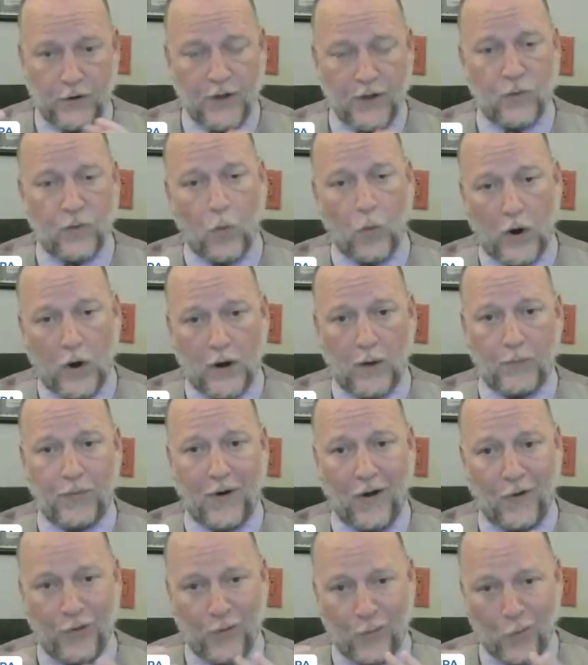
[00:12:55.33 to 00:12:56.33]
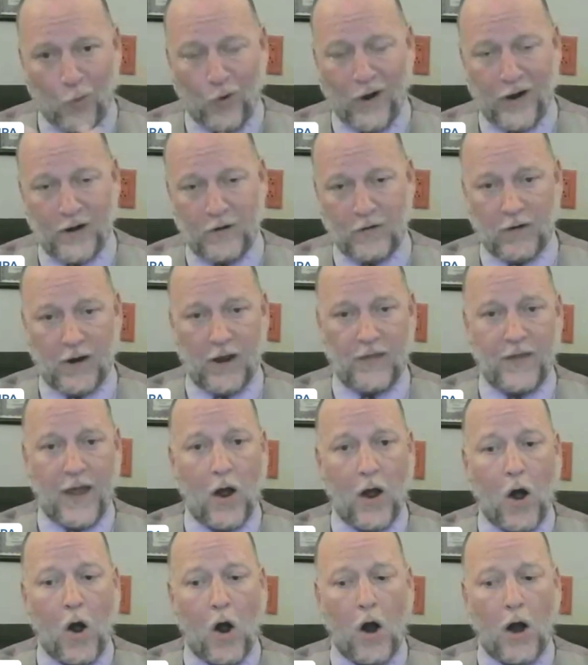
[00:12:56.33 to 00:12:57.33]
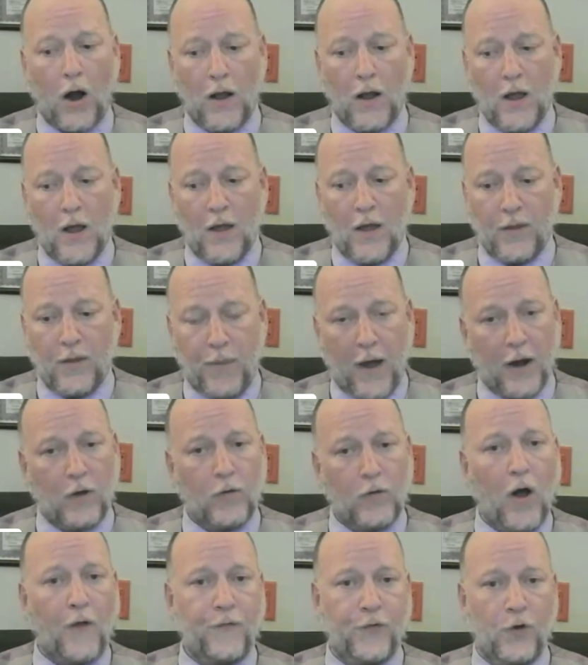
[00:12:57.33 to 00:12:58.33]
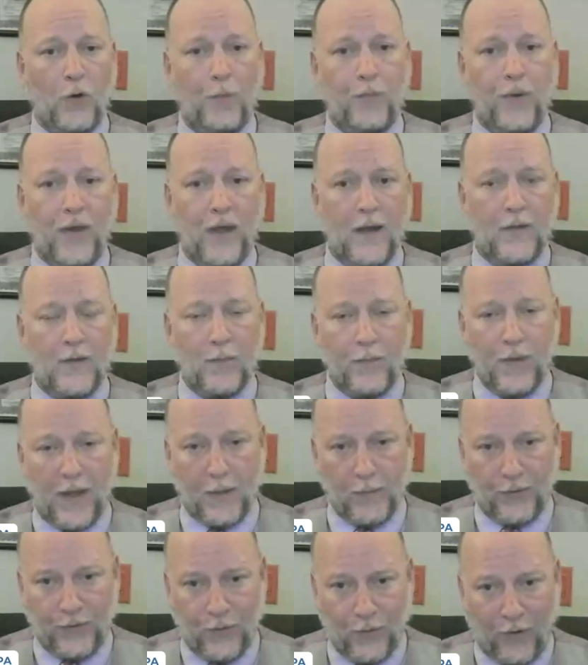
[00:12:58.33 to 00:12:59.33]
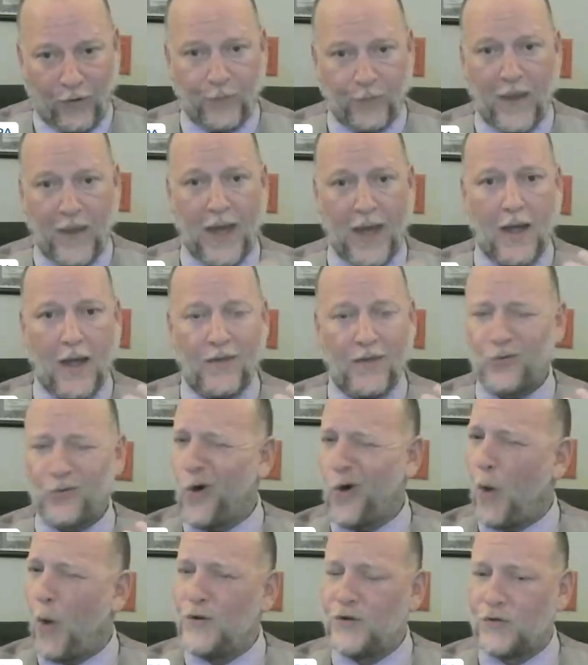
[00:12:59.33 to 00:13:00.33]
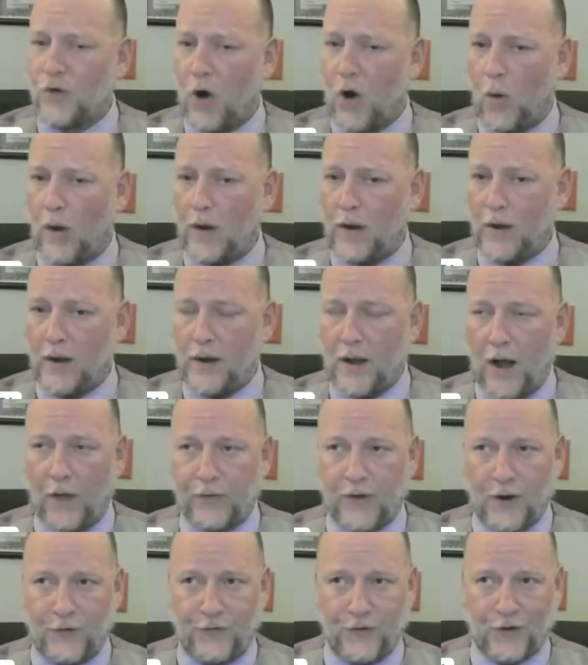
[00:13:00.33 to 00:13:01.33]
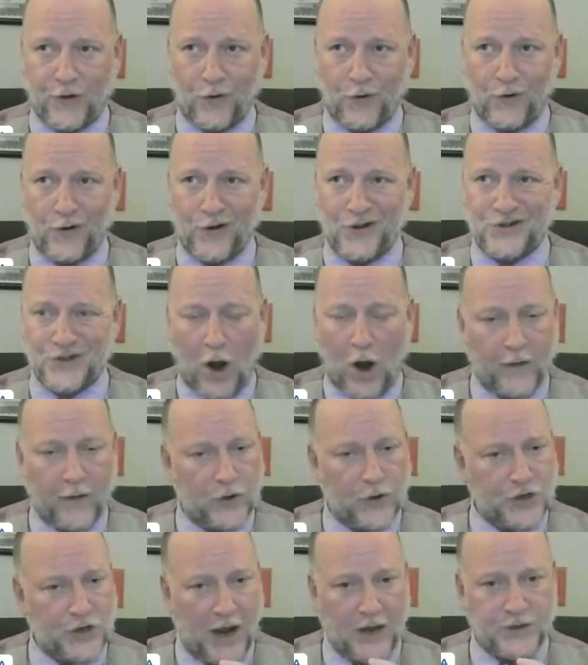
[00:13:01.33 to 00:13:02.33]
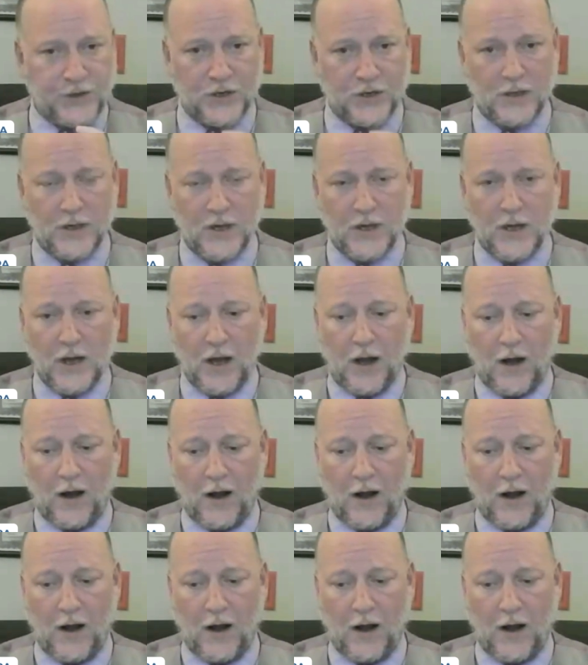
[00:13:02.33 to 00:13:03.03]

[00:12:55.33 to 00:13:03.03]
underneath one umbrella, and the more integrated they are, the better off you'll be, and to be able to expand, as we're always growing. Healthcare security is ever changing.